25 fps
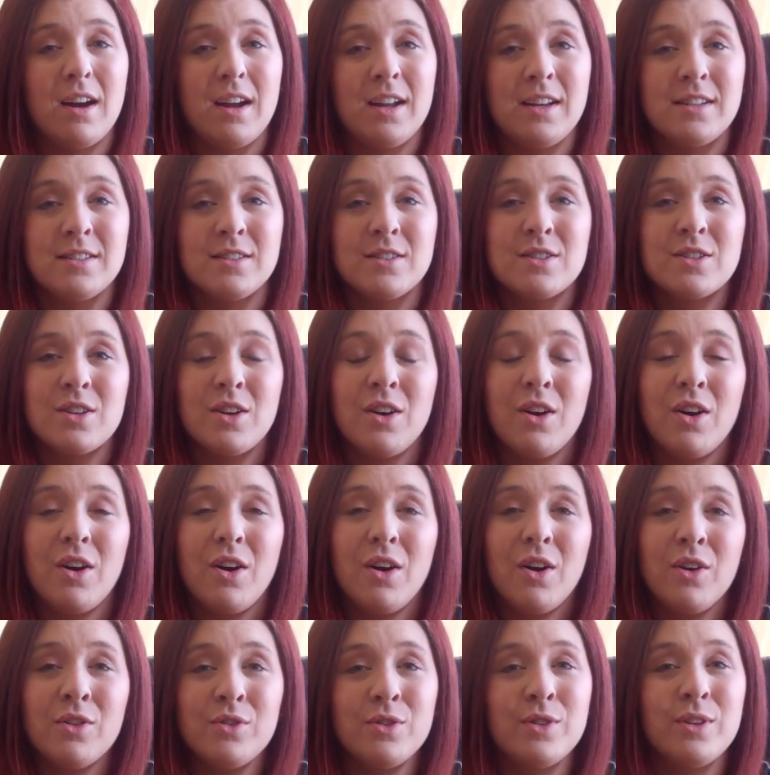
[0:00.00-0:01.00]
and
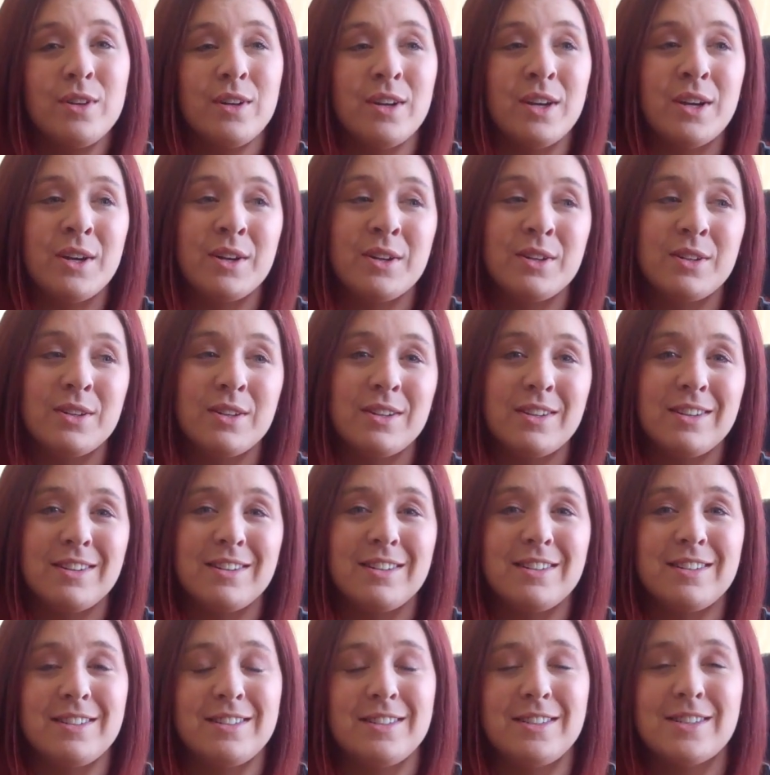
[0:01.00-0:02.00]
on the
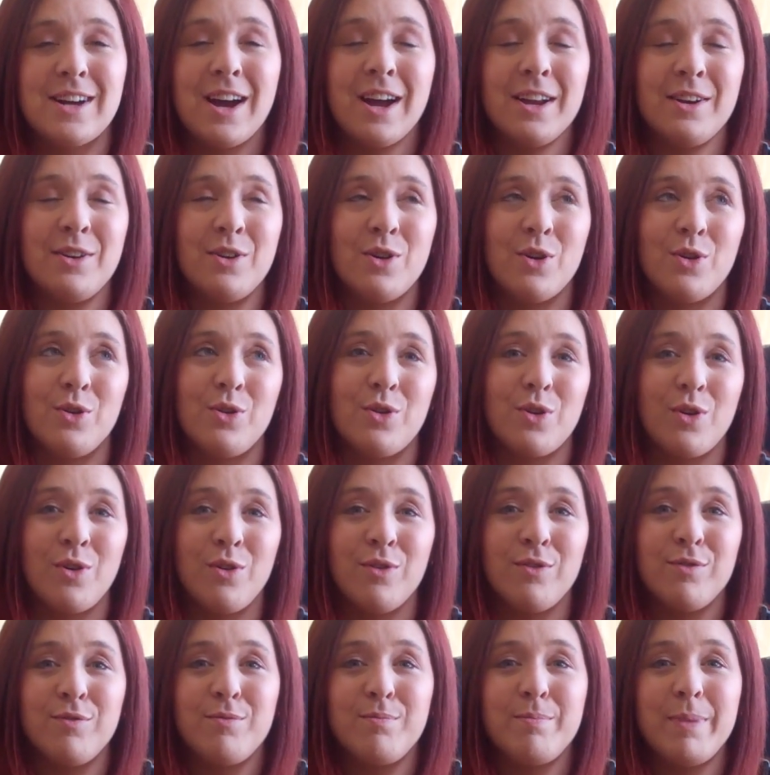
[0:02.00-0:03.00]
side note
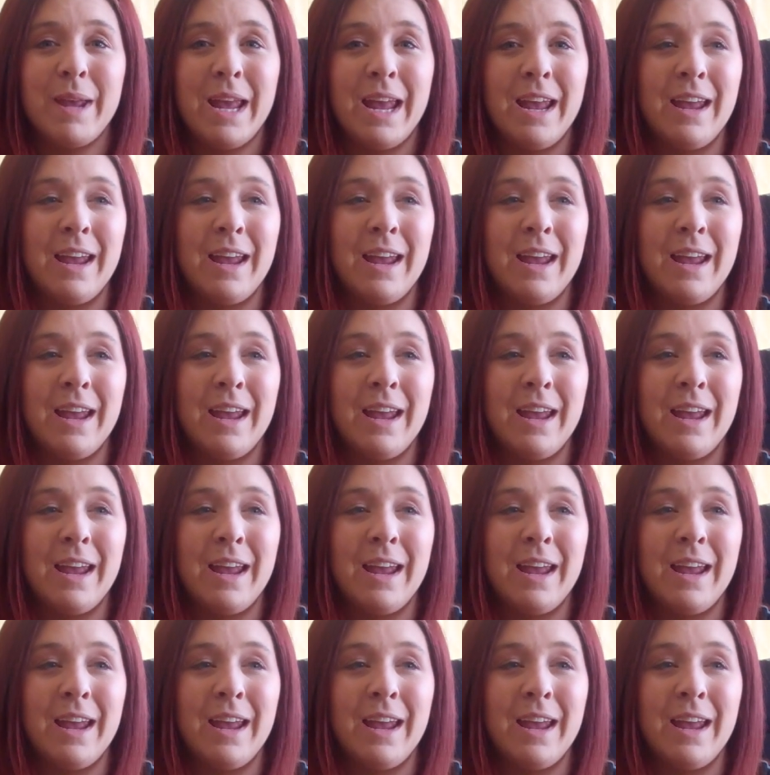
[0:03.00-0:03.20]
of